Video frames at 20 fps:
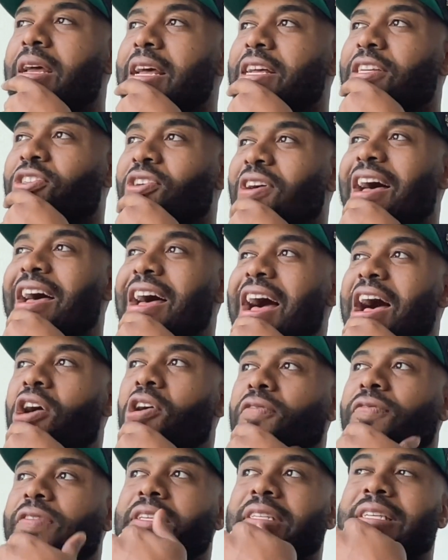So I
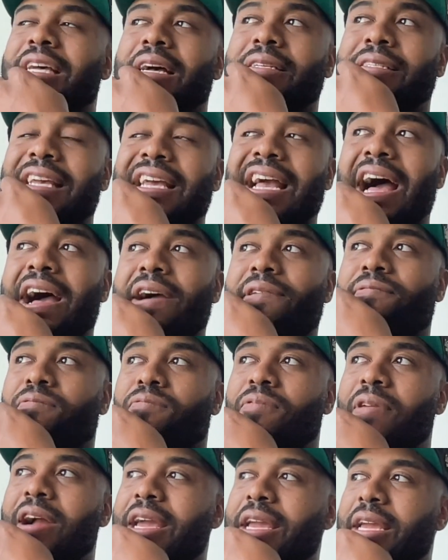oftentimes say I
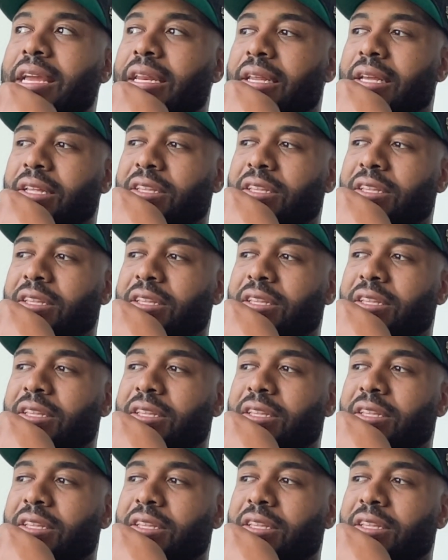write,